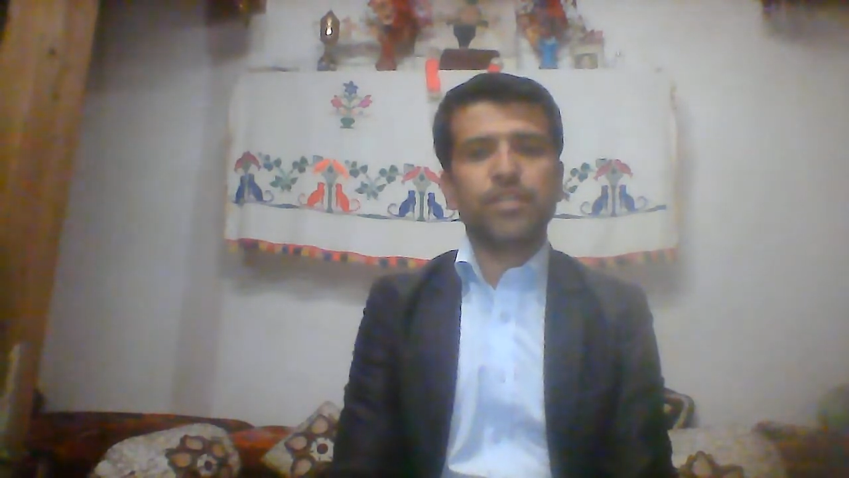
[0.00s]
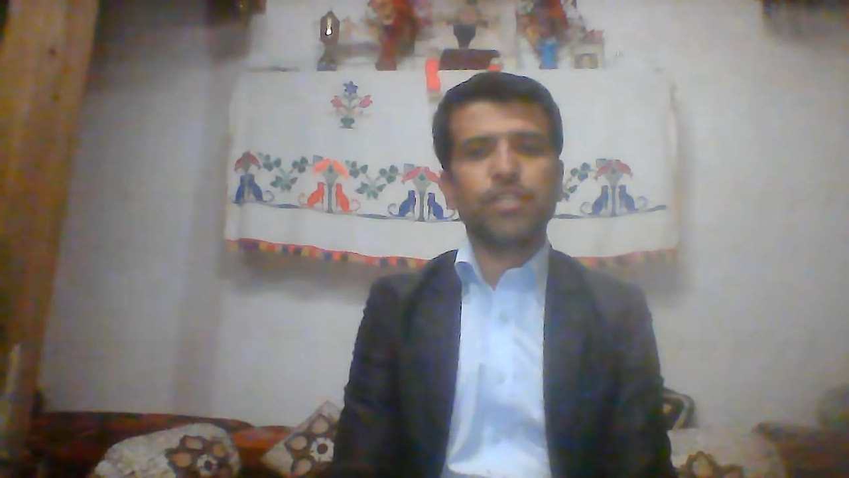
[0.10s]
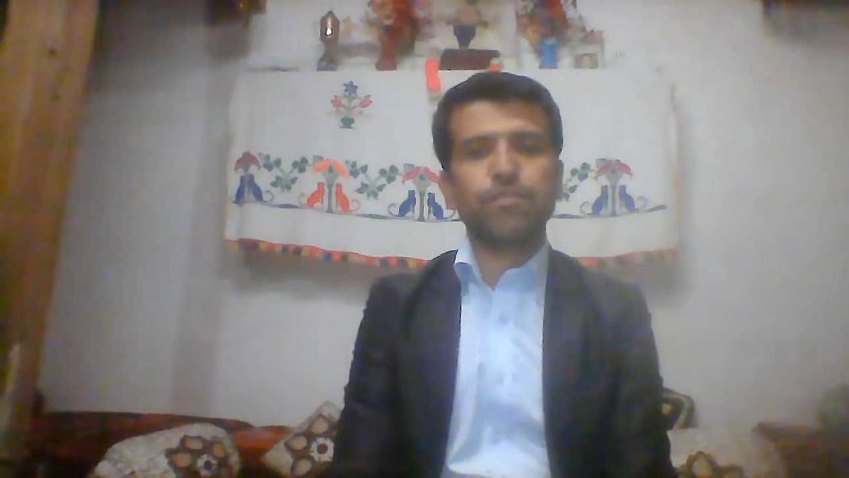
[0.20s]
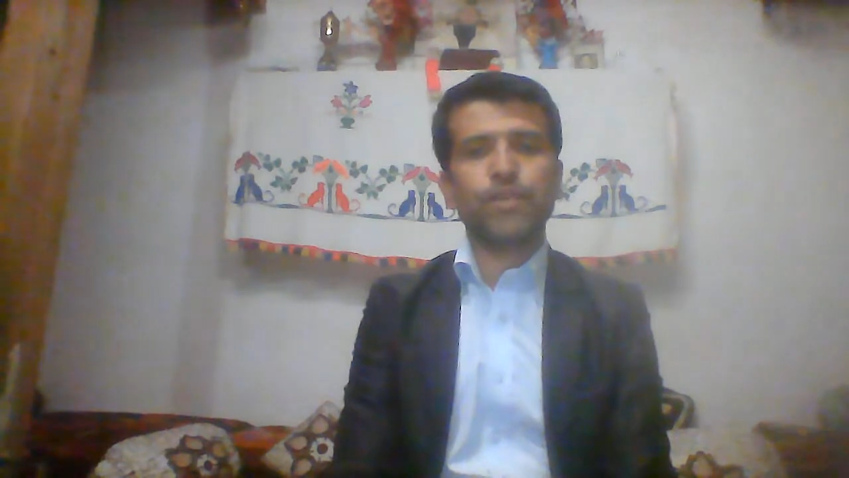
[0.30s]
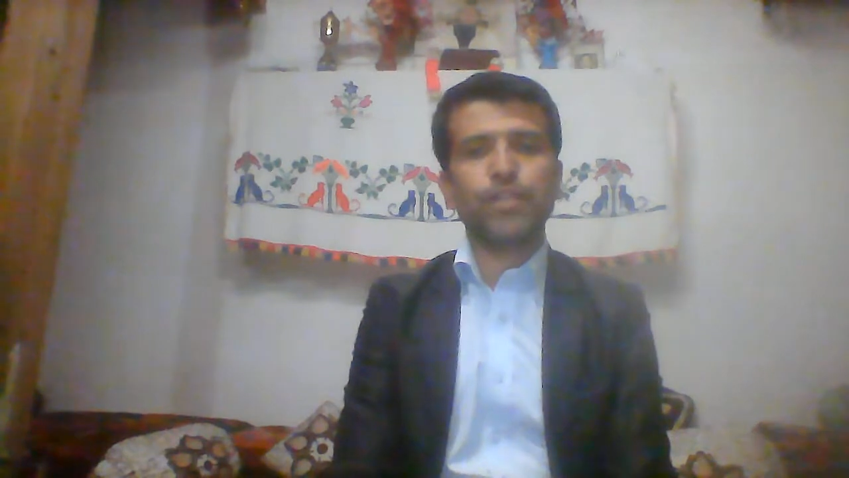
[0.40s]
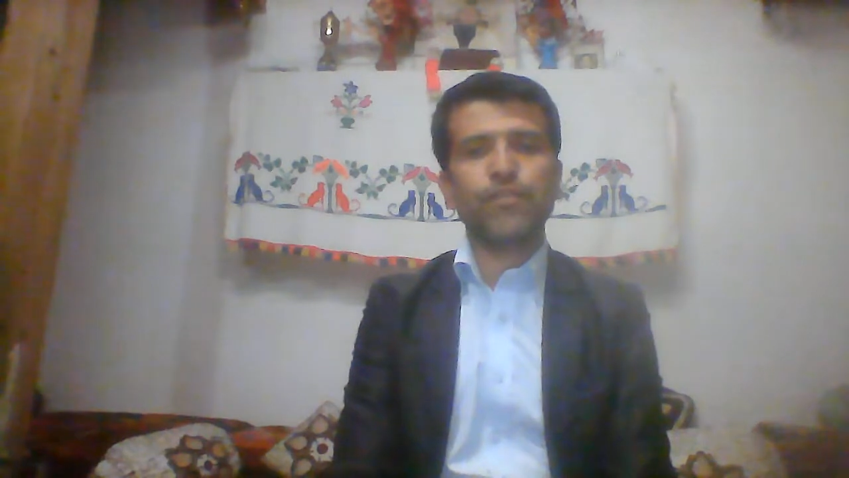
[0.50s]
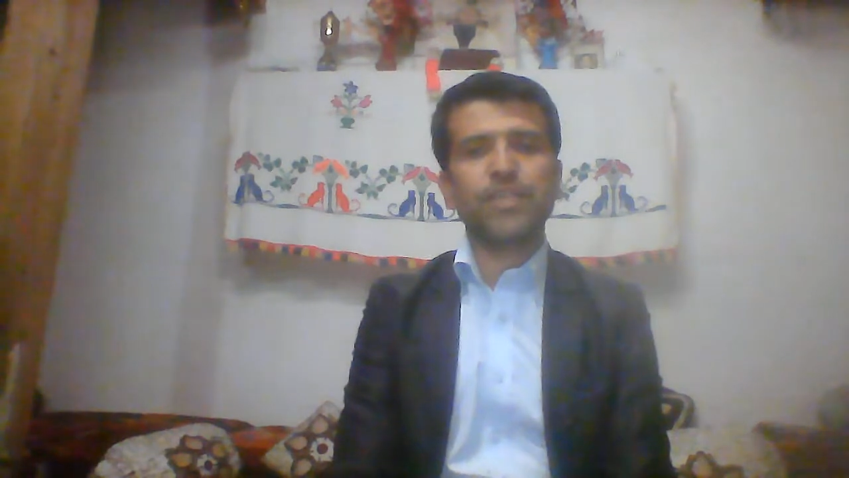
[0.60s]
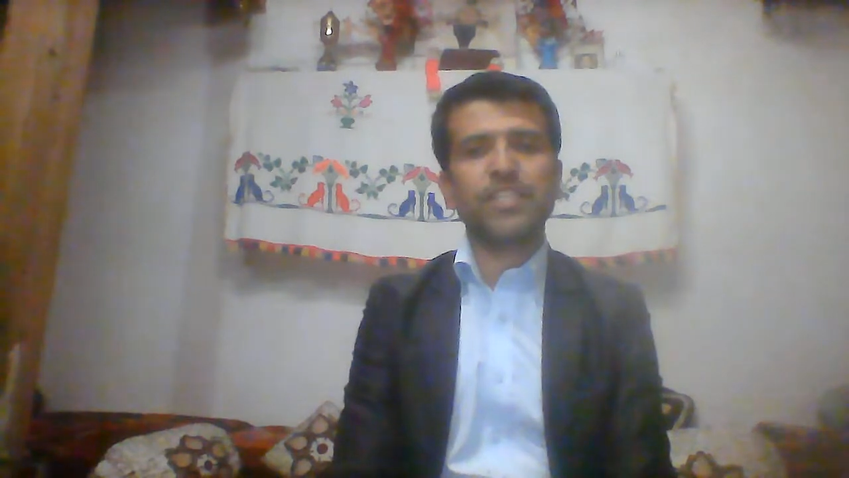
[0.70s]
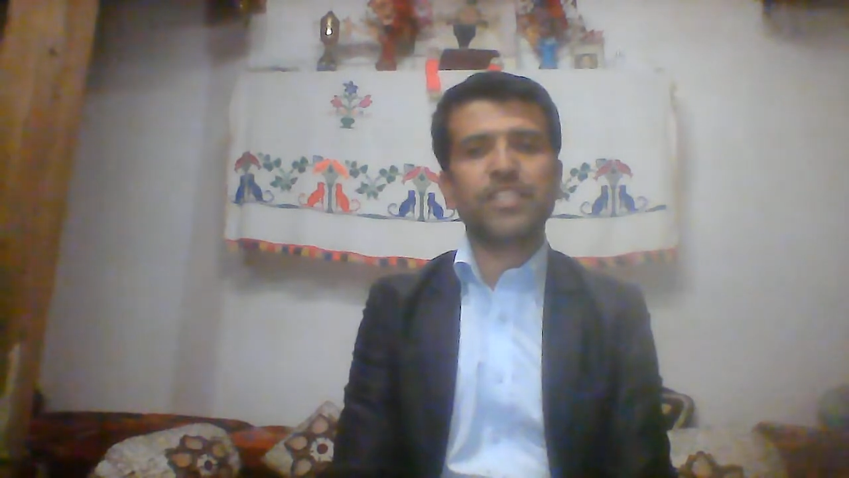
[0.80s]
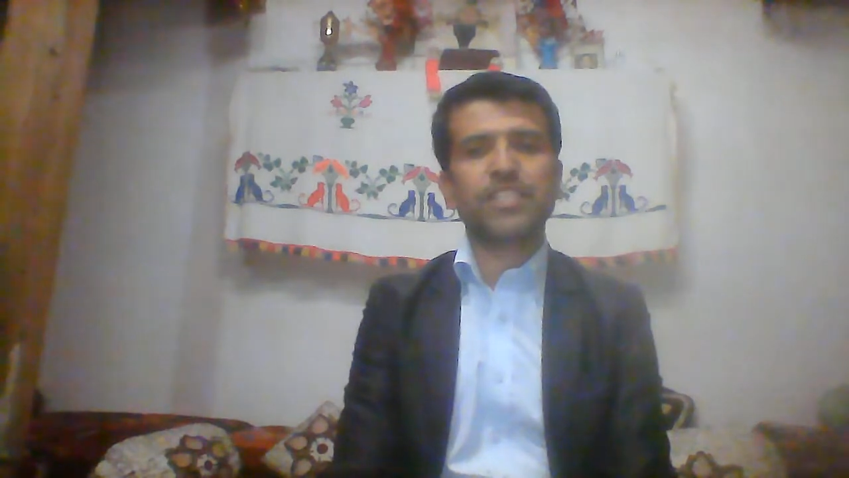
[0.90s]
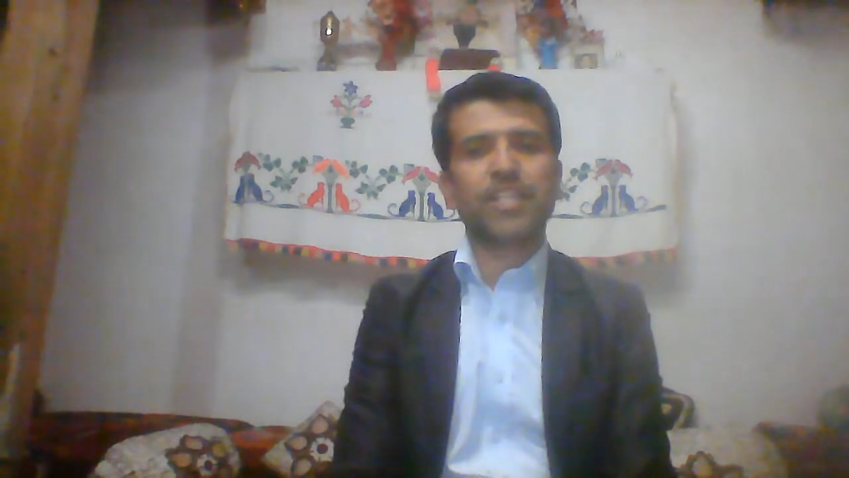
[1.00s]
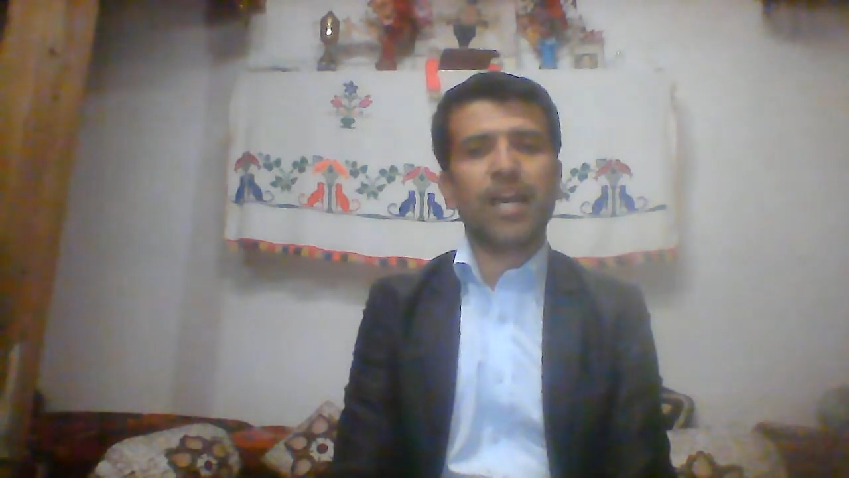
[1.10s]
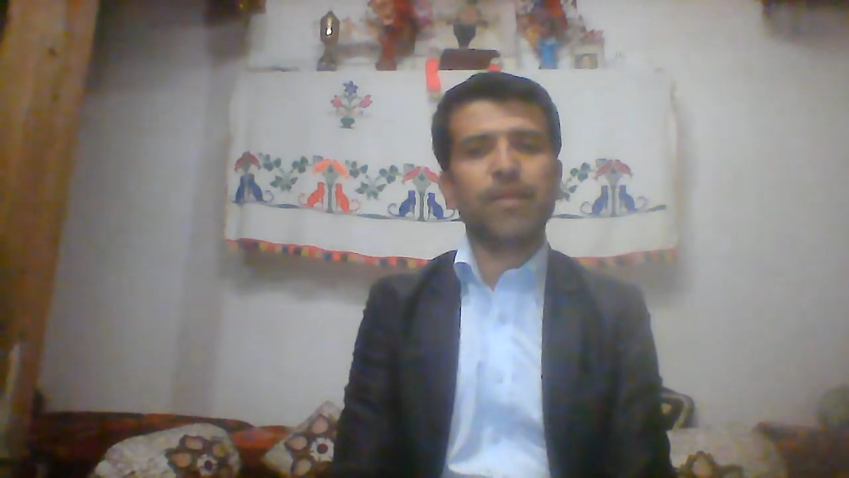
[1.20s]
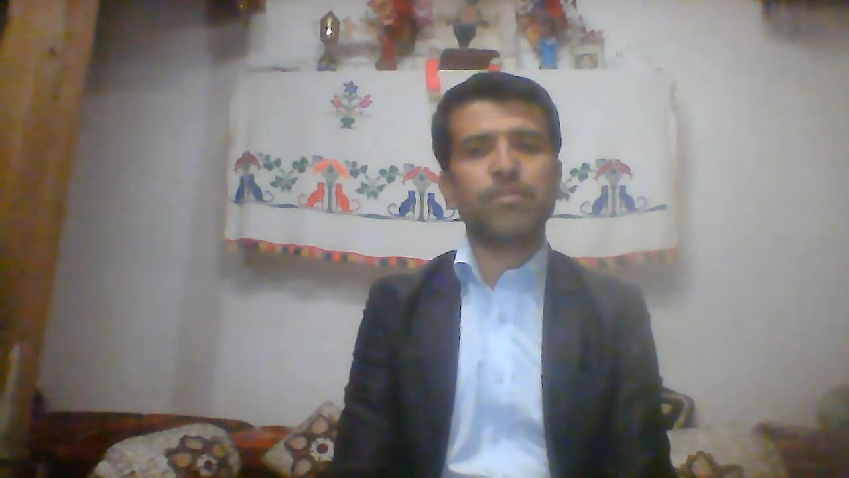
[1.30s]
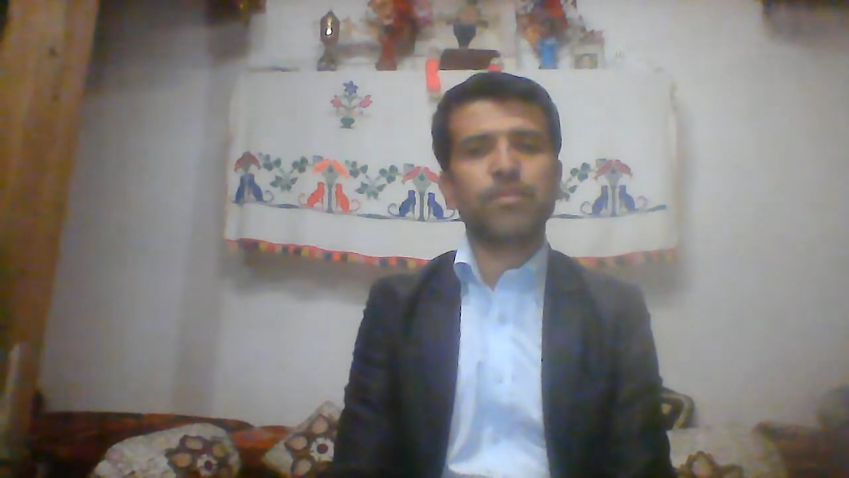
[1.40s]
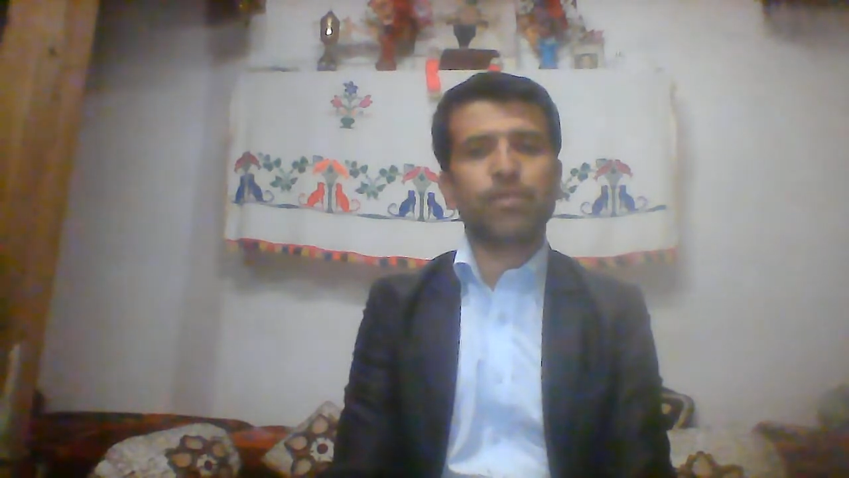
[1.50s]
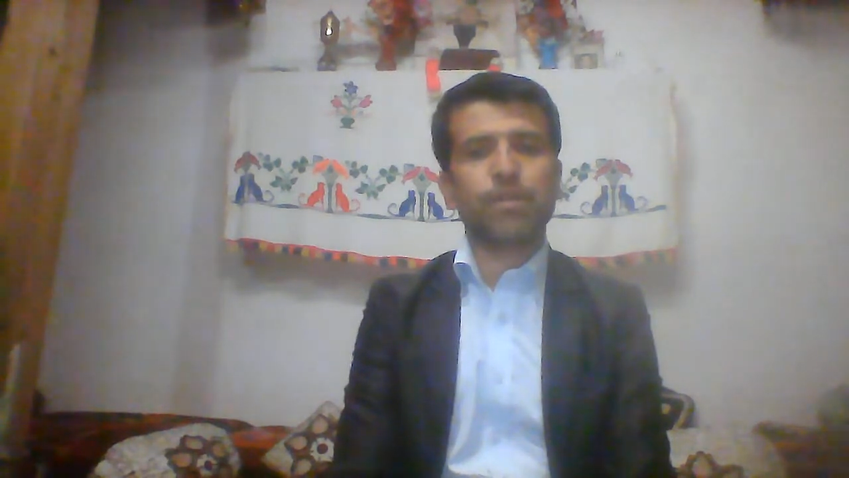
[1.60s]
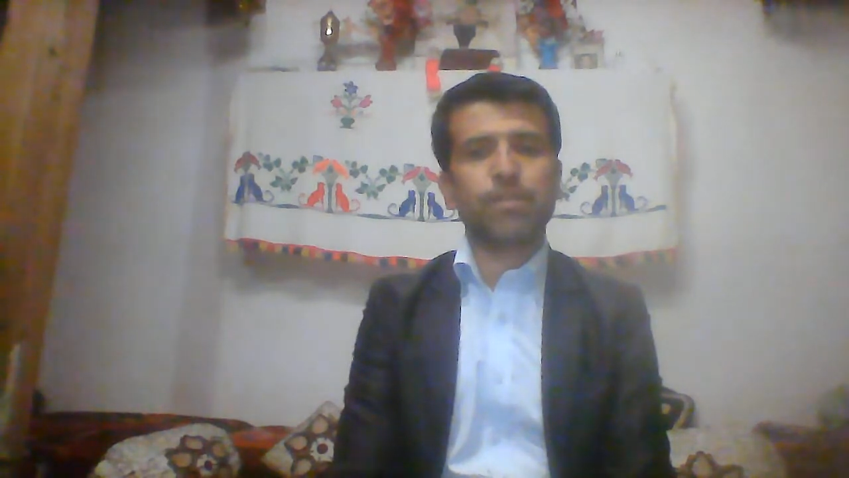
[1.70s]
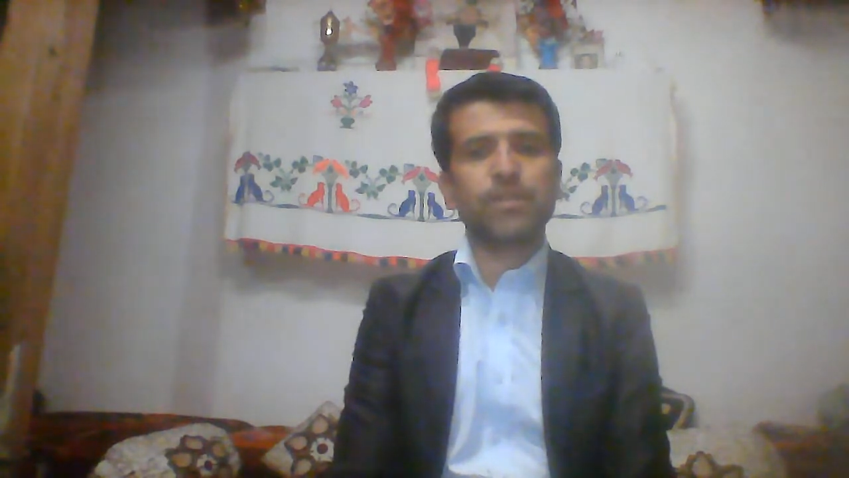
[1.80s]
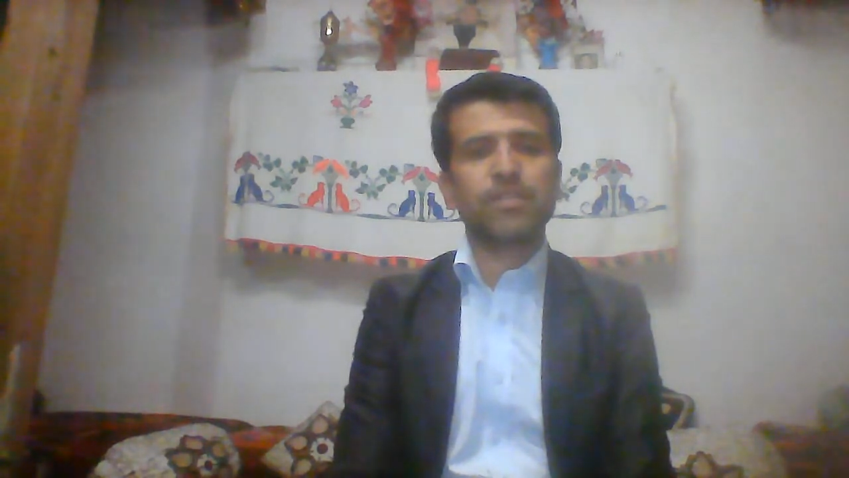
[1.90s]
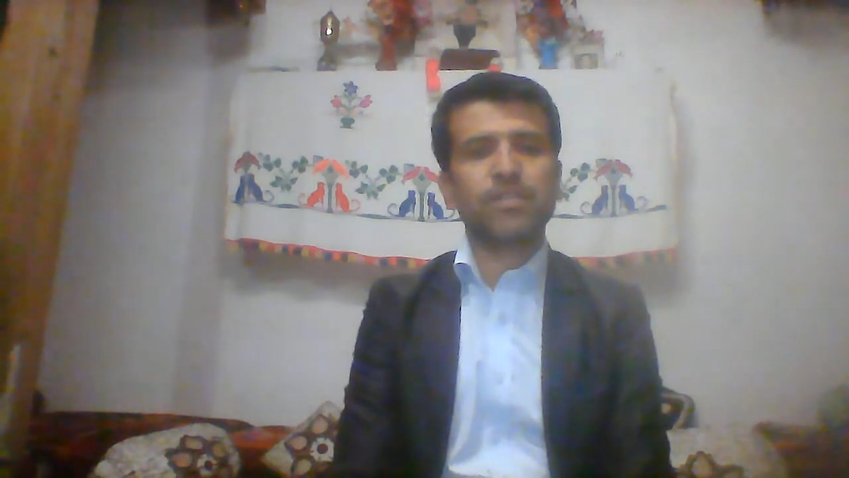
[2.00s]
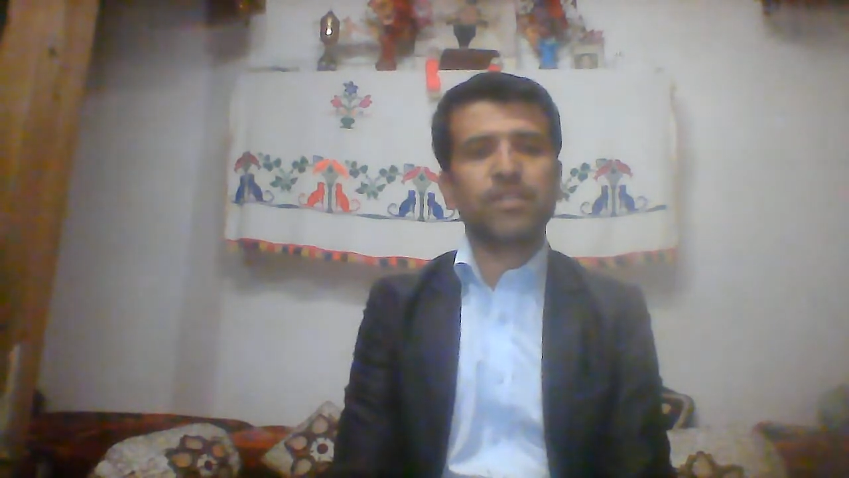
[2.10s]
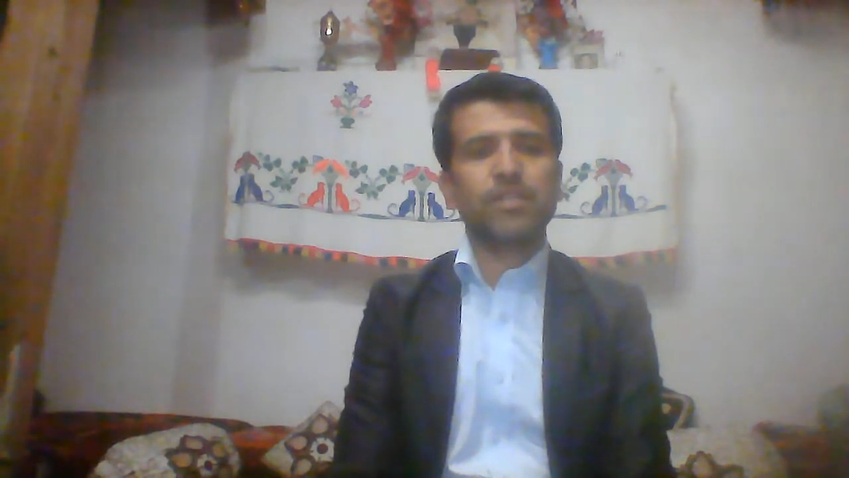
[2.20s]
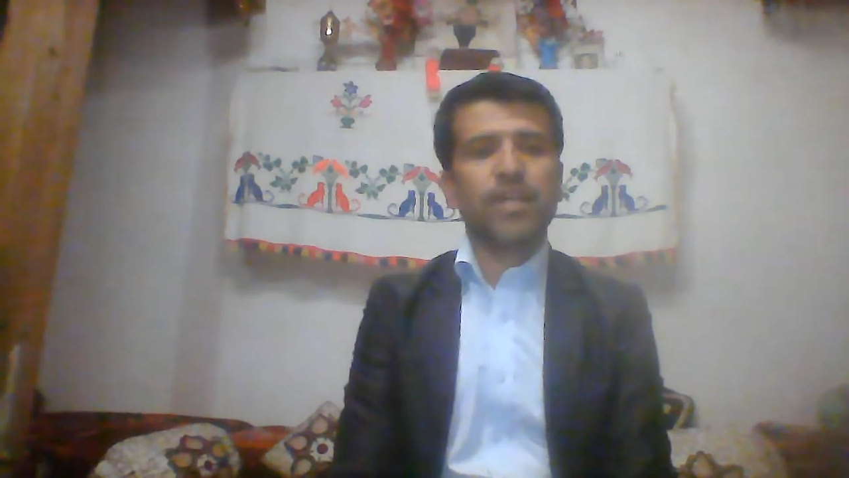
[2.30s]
It briefly describes the purpose,